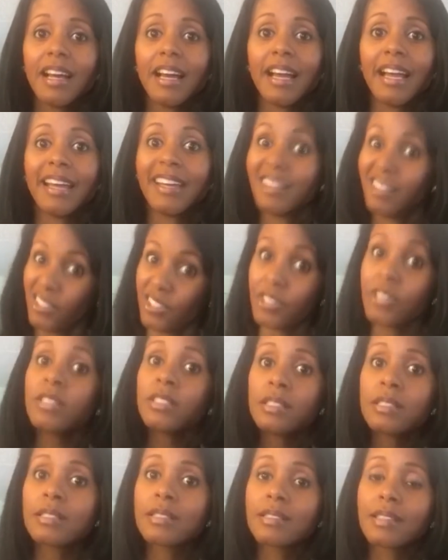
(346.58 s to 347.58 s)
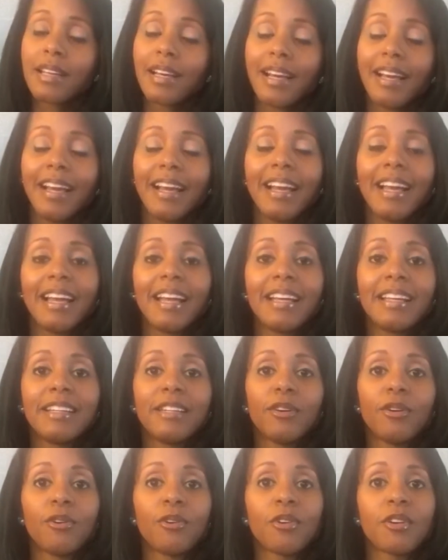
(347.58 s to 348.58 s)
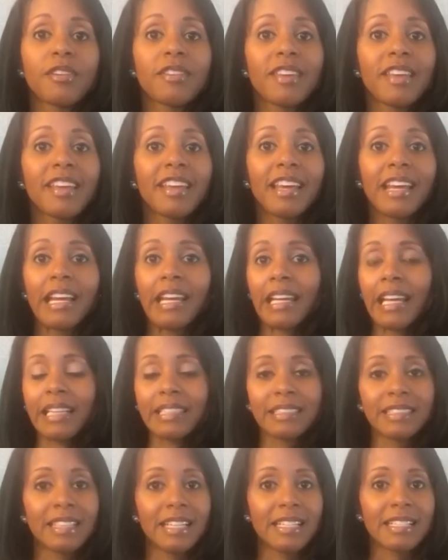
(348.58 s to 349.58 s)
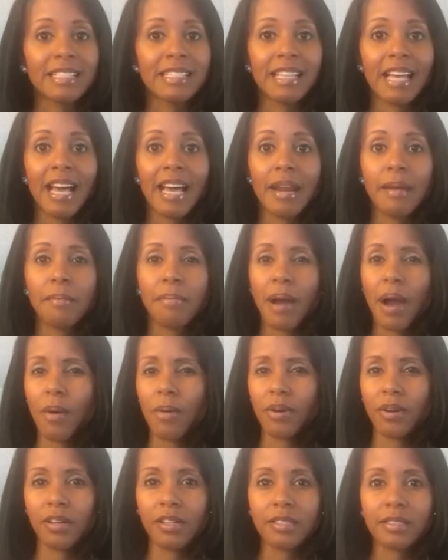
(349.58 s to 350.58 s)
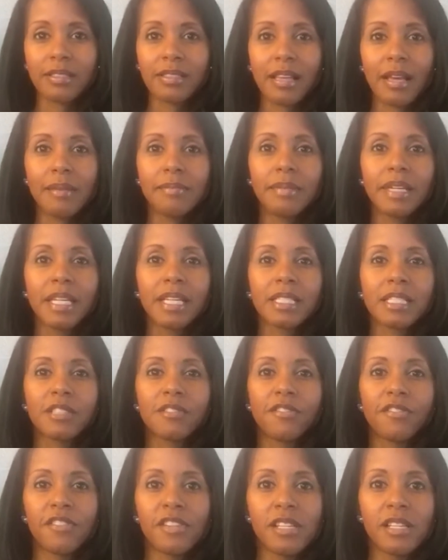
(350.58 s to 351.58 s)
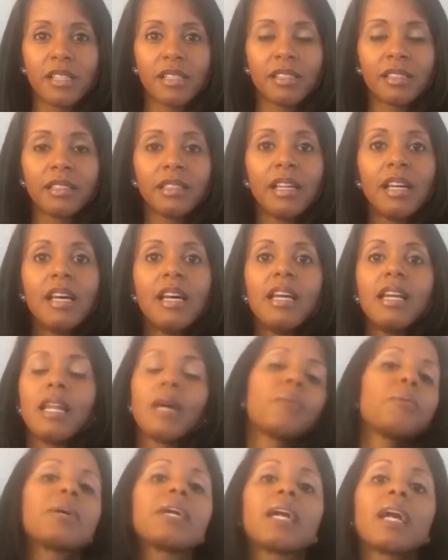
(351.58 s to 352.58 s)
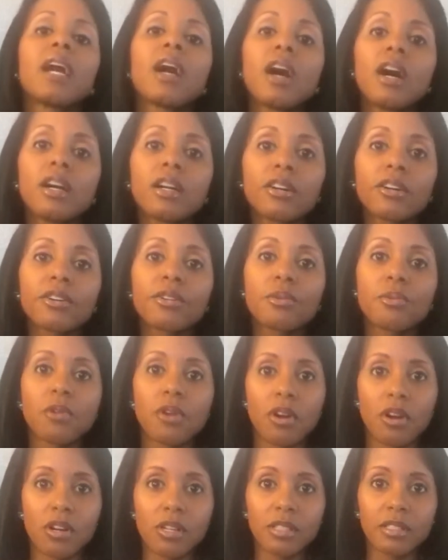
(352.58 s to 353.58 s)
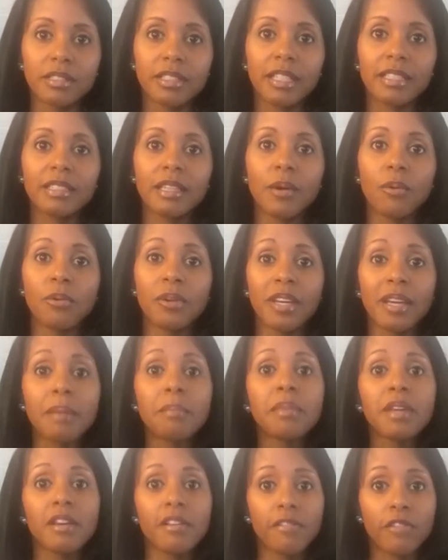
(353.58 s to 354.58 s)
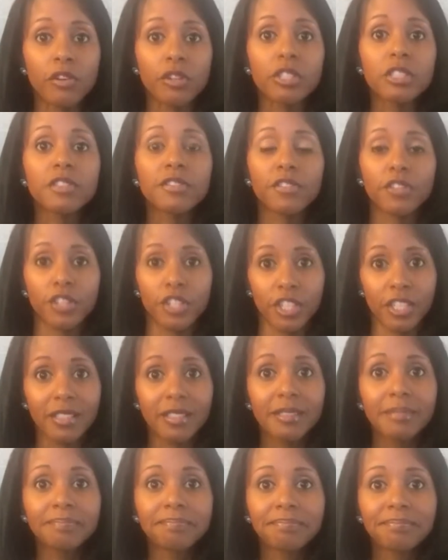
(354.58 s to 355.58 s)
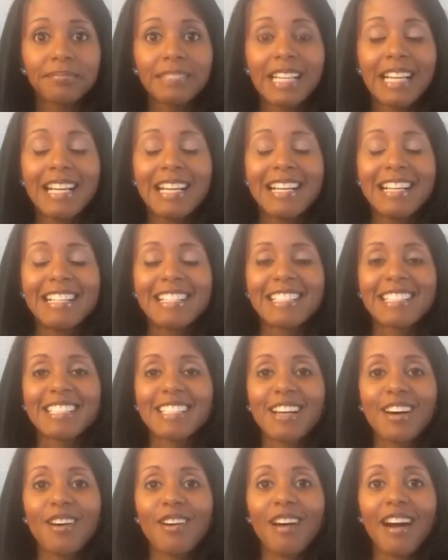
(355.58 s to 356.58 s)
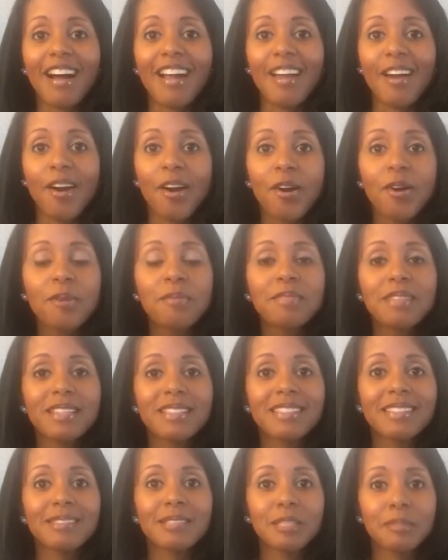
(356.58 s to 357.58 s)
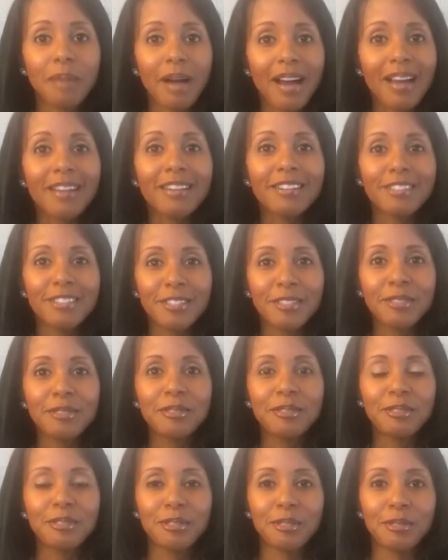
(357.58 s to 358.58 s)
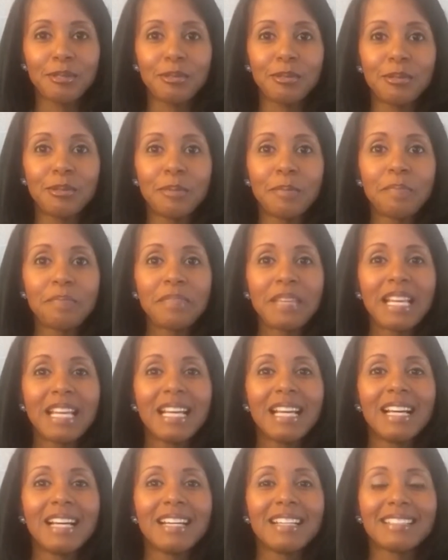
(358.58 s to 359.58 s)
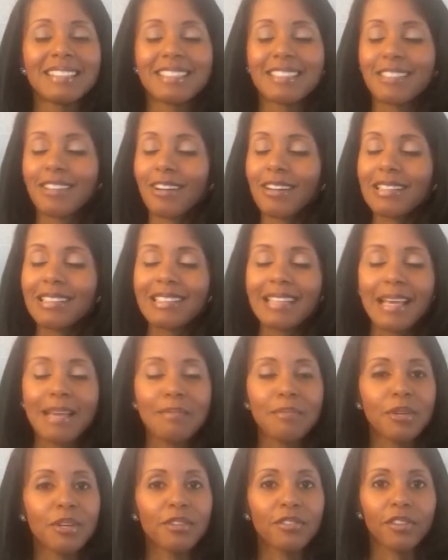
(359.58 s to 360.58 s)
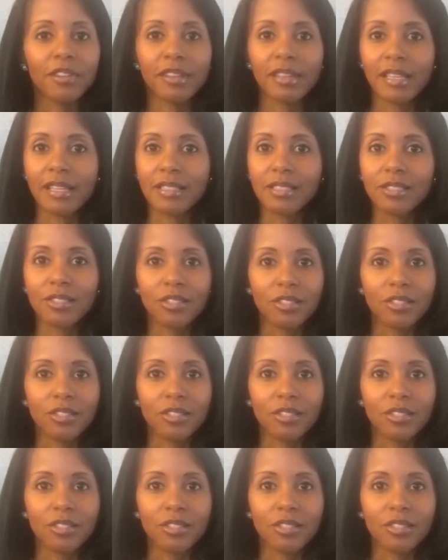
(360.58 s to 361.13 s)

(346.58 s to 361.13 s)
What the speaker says: and others, and or they can enlighten us and empower us and make us feel that we can conquer the world and that we can be a force for good. So I hope this inspires you to start saying beautiful things to